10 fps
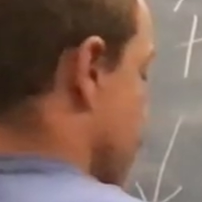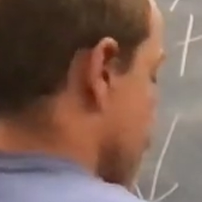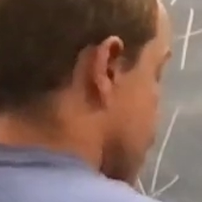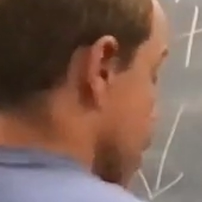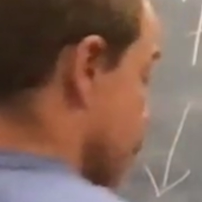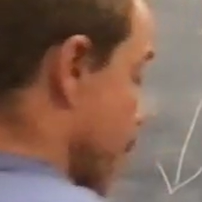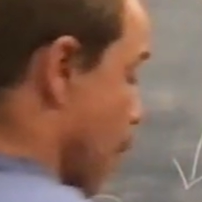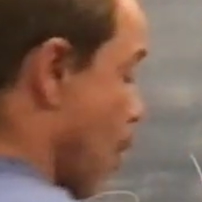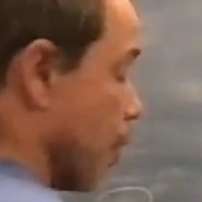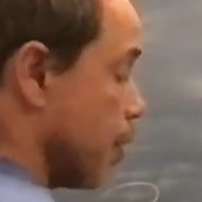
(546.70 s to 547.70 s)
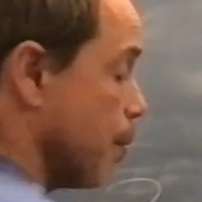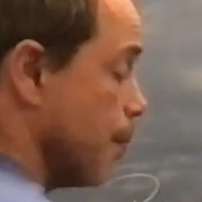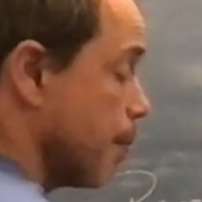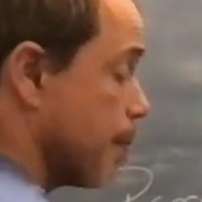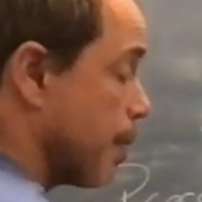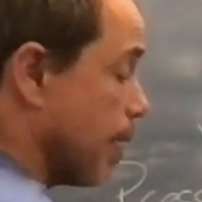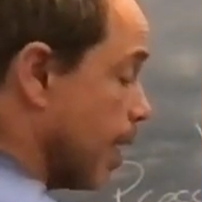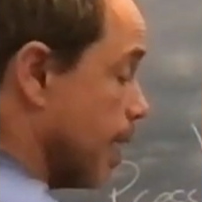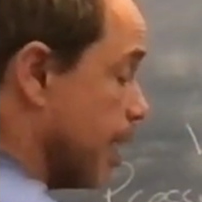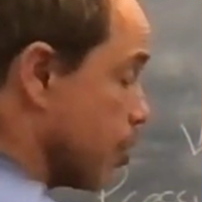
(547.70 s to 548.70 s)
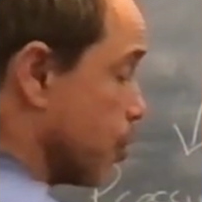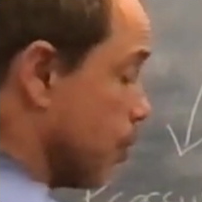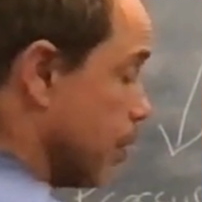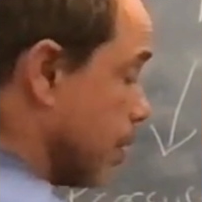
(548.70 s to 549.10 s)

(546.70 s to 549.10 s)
This is volume initial.